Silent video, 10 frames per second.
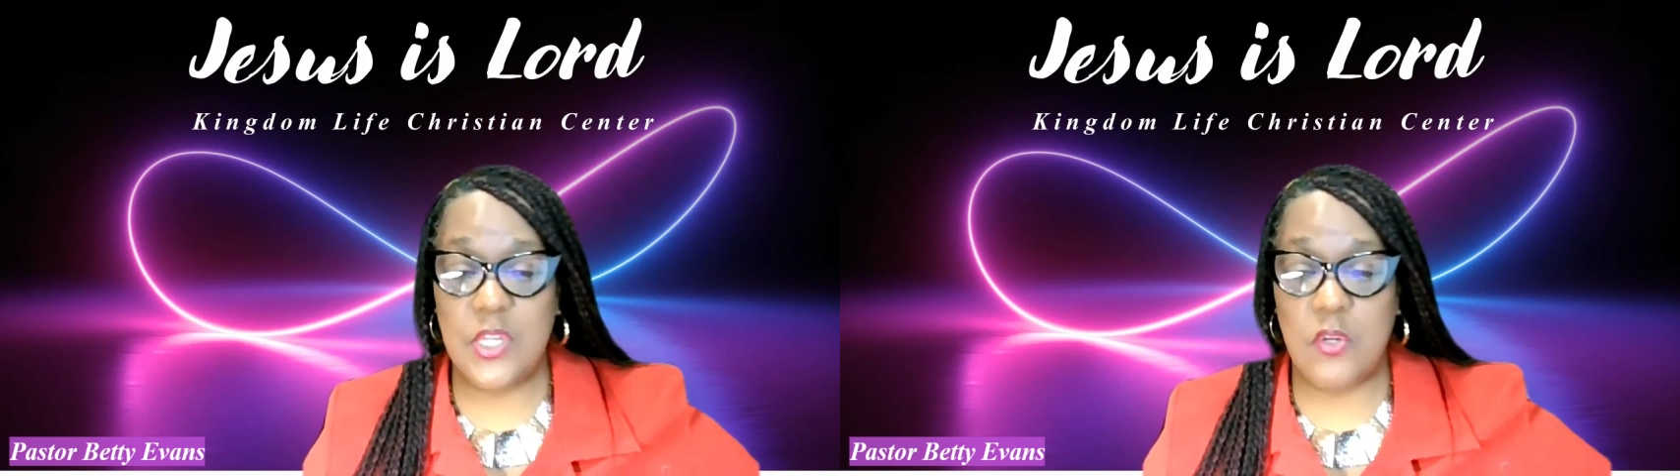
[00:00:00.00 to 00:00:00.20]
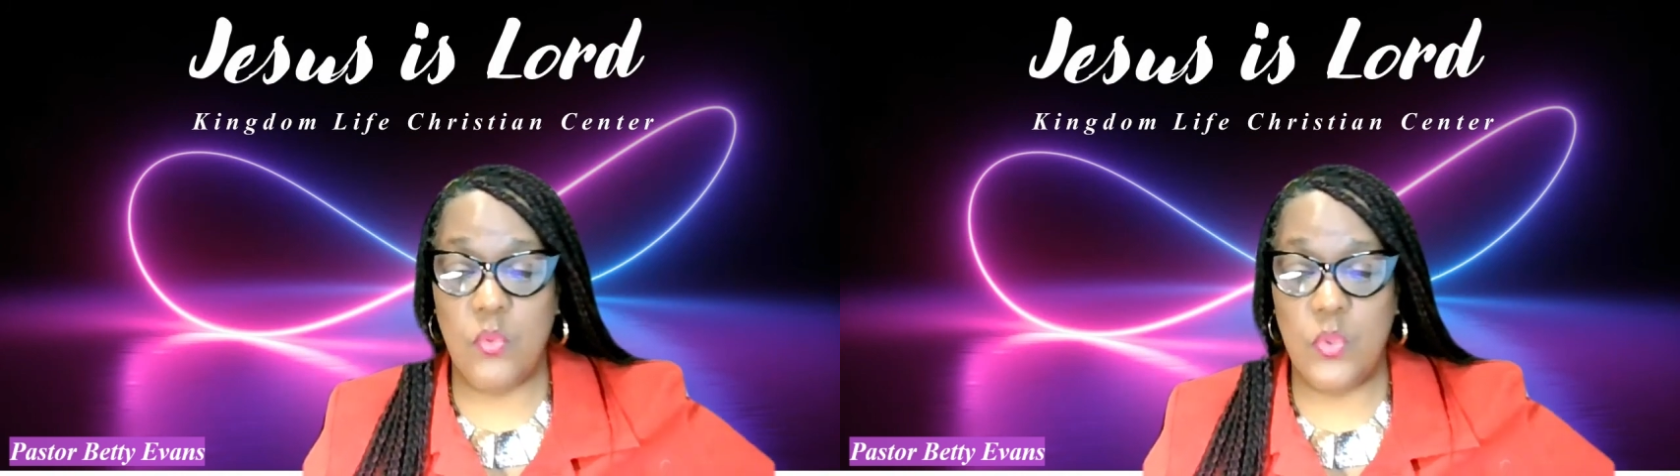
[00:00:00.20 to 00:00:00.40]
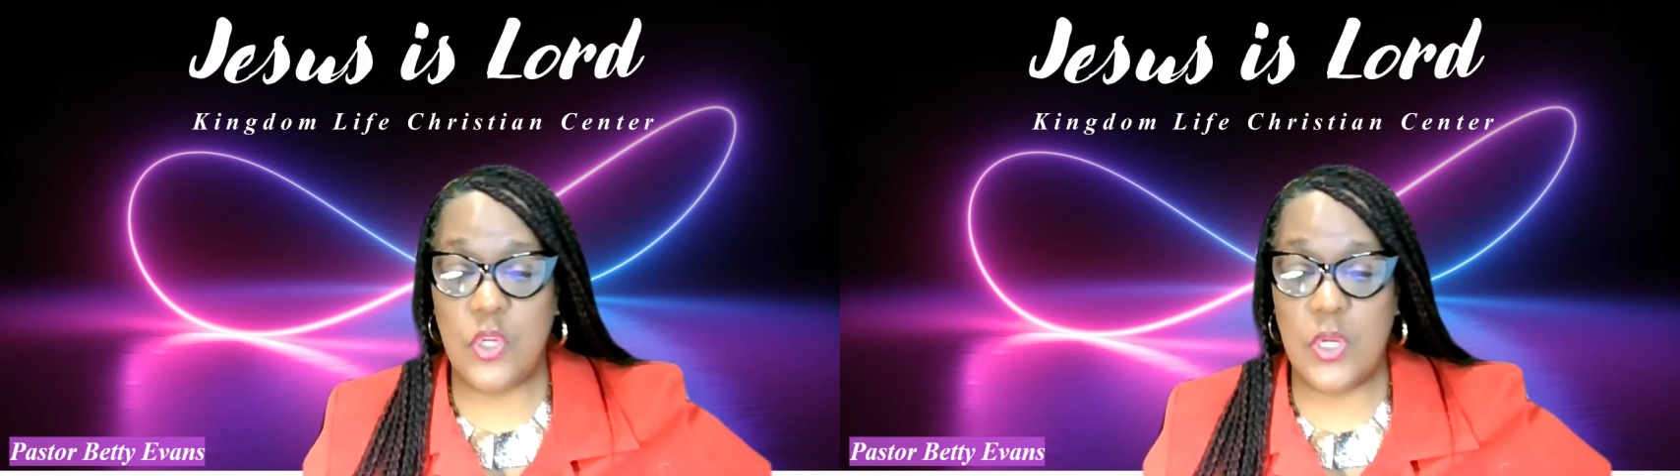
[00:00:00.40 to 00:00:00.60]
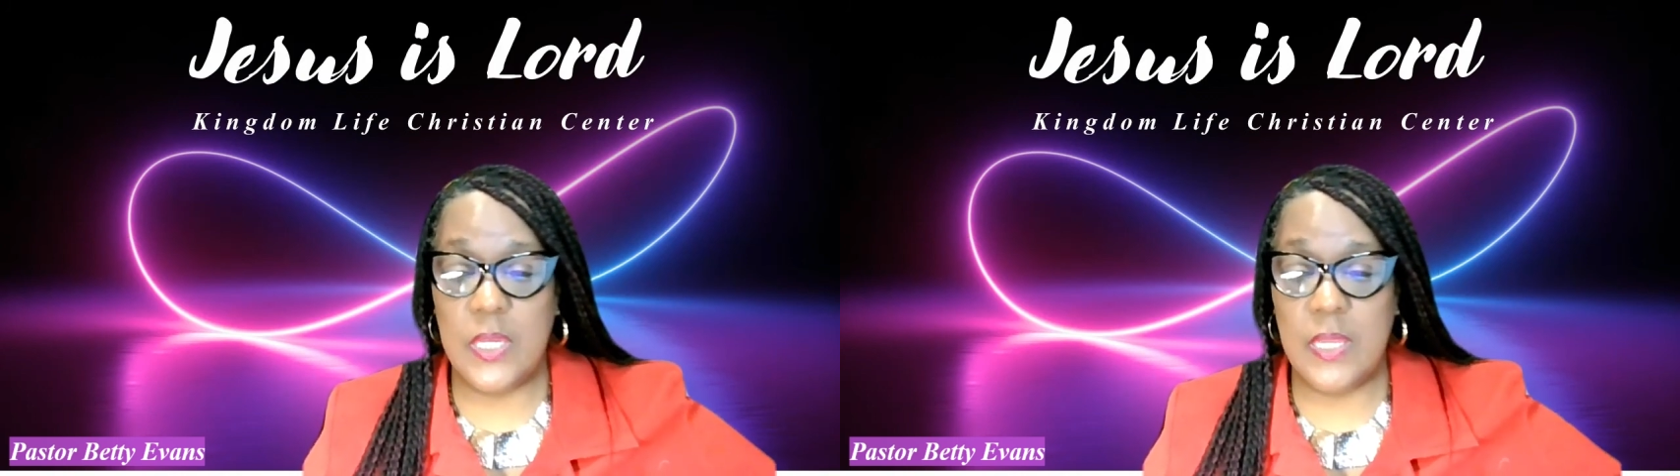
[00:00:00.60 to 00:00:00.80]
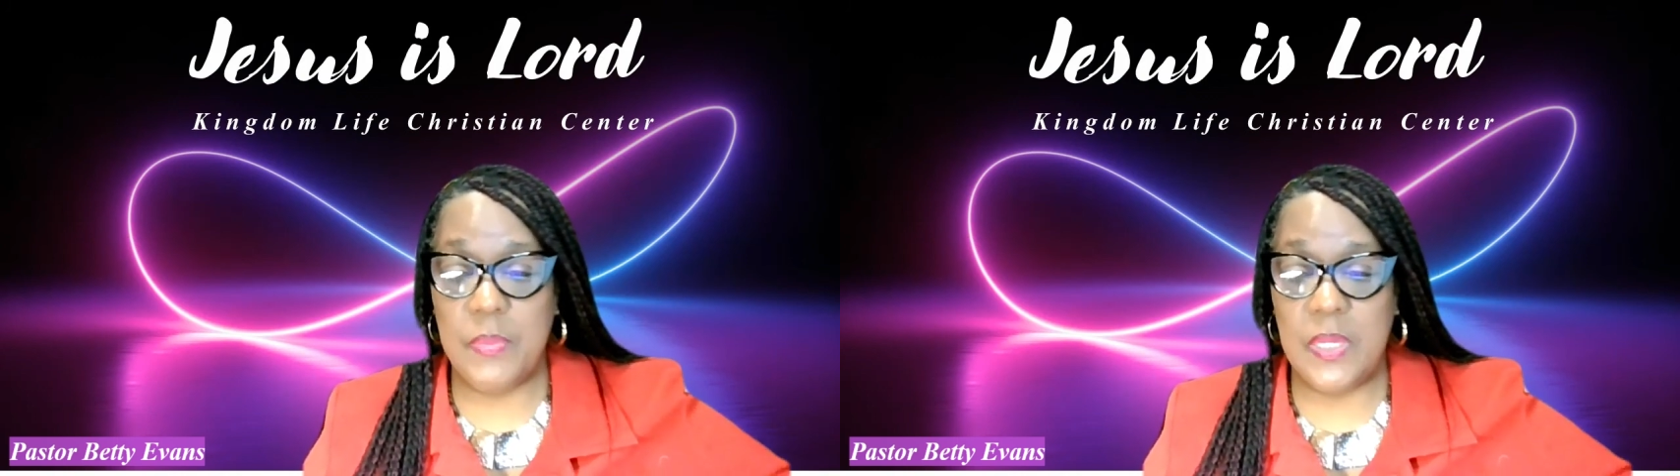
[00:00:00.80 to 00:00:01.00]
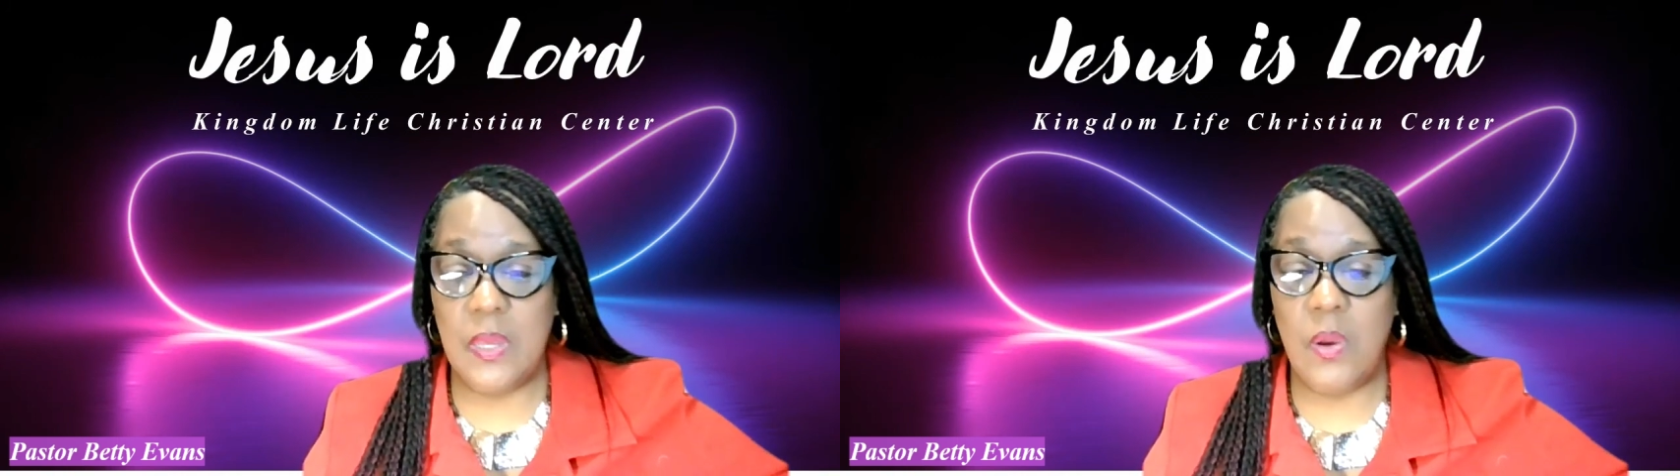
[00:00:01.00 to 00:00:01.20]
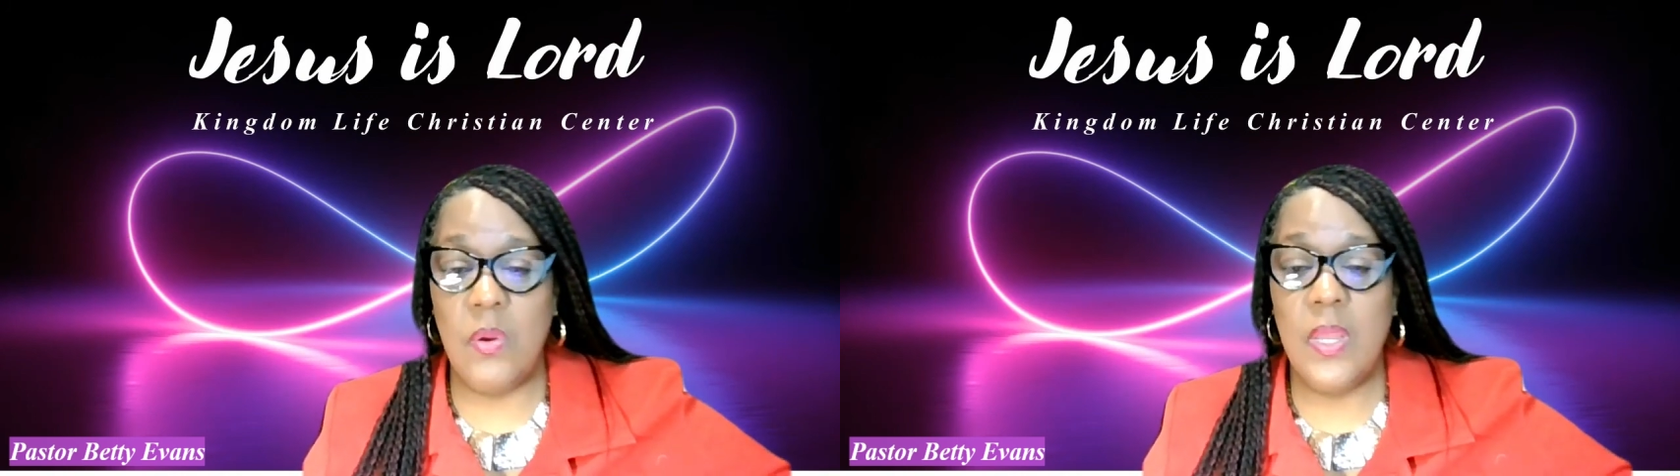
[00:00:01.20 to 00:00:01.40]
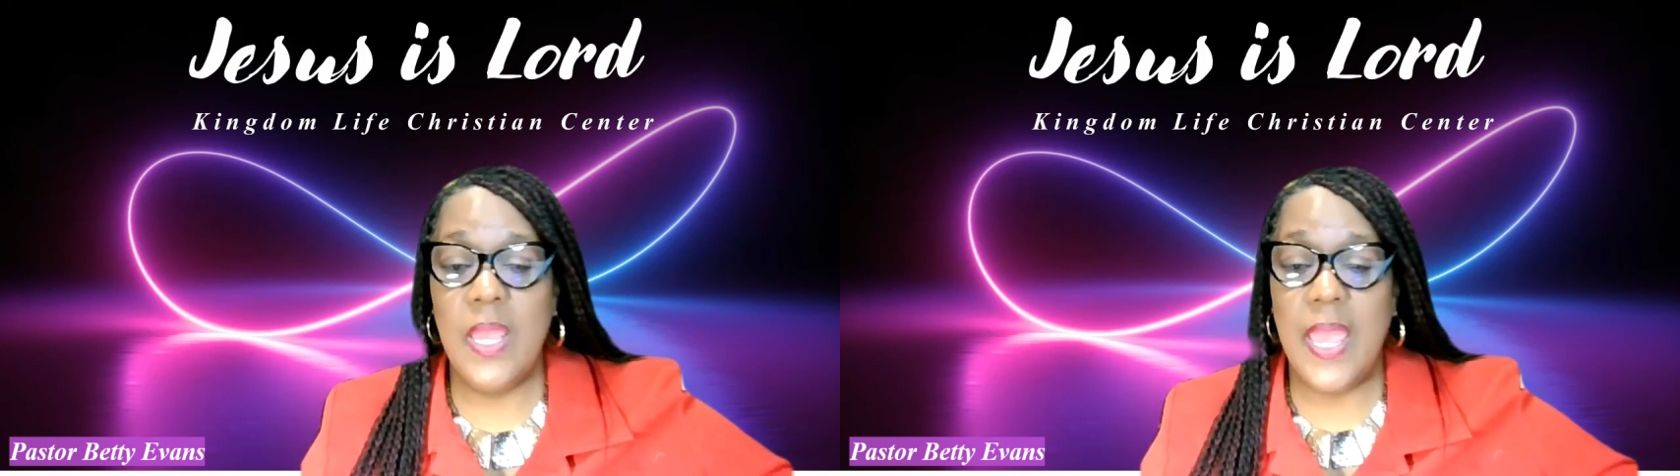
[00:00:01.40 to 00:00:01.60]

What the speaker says: channel, would you click below